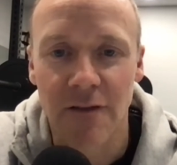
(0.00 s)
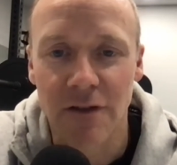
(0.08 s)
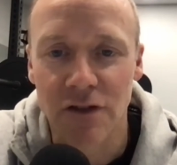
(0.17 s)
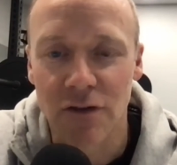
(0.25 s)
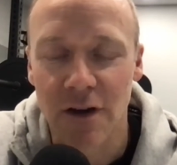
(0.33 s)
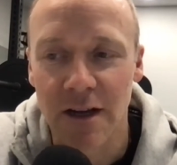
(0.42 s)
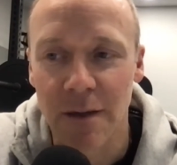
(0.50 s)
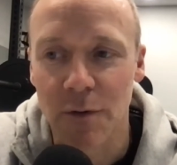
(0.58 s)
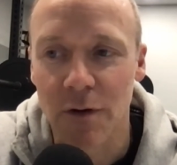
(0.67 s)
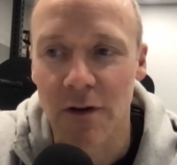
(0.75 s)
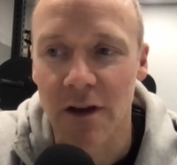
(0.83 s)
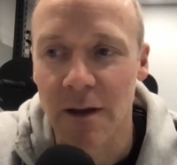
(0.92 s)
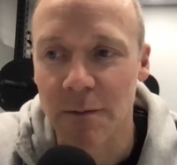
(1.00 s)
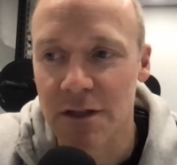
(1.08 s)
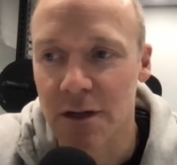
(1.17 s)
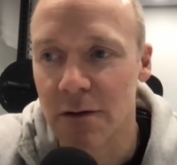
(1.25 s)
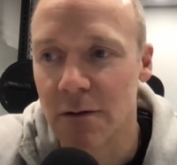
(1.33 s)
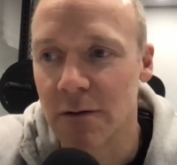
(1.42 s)
training program.
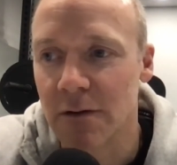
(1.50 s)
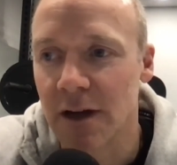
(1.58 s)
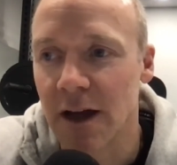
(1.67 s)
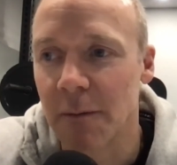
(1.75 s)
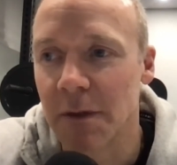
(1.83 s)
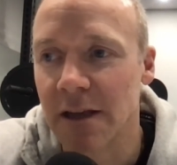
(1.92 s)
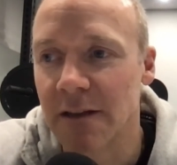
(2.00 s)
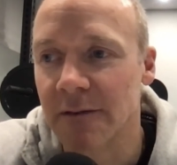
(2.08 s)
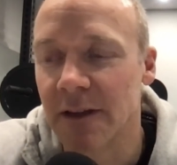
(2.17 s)
So I mean,